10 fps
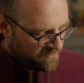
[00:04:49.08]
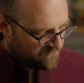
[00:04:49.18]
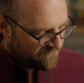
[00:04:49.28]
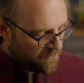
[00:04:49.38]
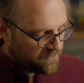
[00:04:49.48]

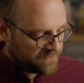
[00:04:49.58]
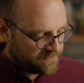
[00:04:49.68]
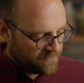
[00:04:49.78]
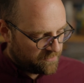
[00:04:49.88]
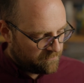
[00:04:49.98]

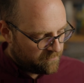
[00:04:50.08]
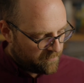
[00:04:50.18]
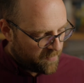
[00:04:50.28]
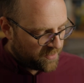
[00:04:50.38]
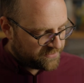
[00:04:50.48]
focused on
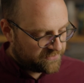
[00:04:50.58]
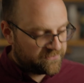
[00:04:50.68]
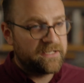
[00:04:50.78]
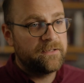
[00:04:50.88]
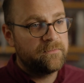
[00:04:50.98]

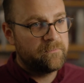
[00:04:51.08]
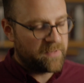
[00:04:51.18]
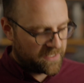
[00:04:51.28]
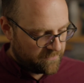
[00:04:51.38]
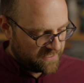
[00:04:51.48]
posturing,
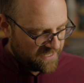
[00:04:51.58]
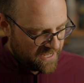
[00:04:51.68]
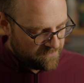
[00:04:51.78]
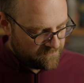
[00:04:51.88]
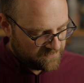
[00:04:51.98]
becoming
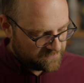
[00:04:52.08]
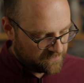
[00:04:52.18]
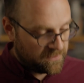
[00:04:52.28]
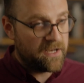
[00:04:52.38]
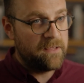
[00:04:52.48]
names
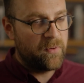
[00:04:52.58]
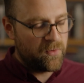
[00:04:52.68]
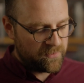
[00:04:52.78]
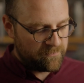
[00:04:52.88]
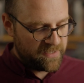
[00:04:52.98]
and
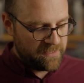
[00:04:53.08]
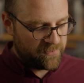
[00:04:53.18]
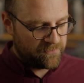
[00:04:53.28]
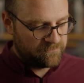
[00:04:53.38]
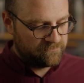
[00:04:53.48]
important
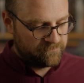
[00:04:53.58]
people,